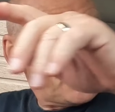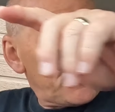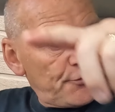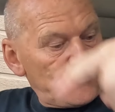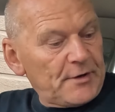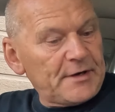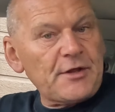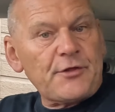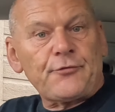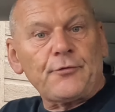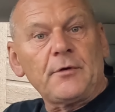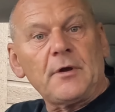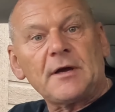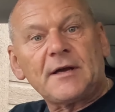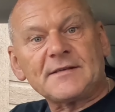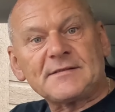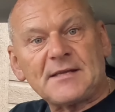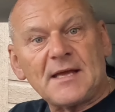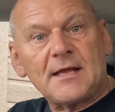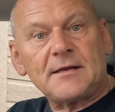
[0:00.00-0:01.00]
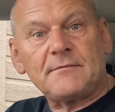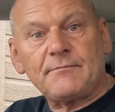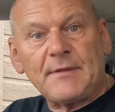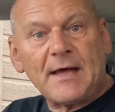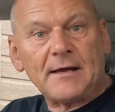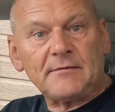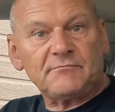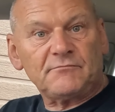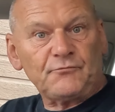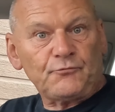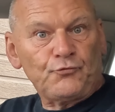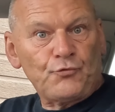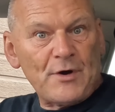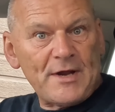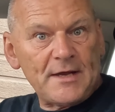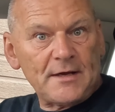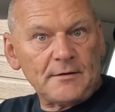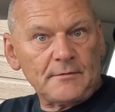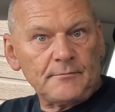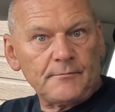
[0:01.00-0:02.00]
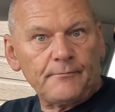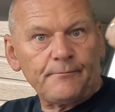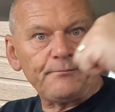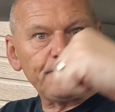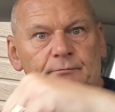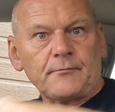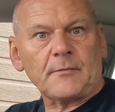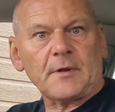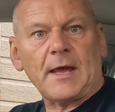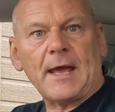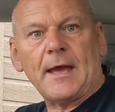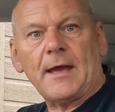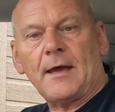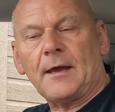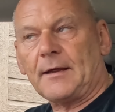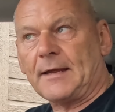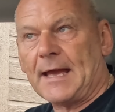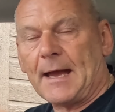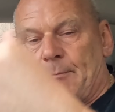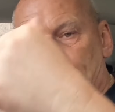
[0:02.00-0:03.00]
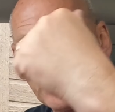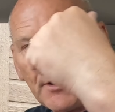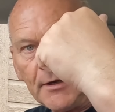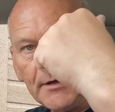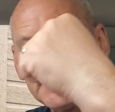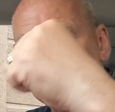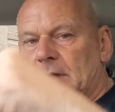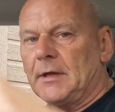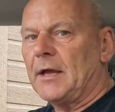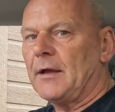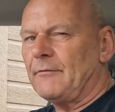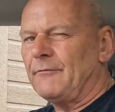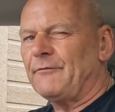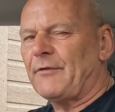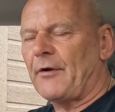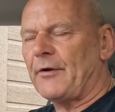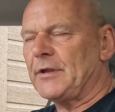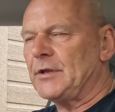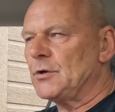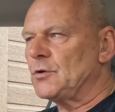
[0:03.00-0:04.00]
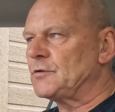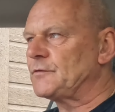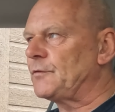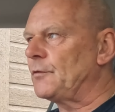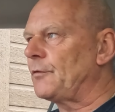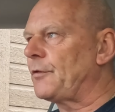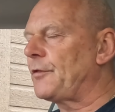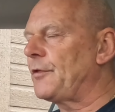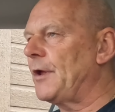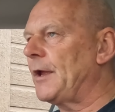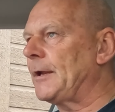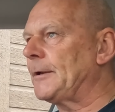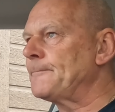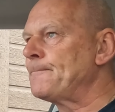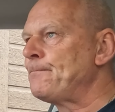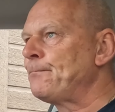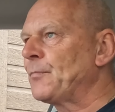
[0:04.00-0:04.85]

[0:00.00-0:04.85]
Thread it through, like I said, that rear uh, camera very useful thing.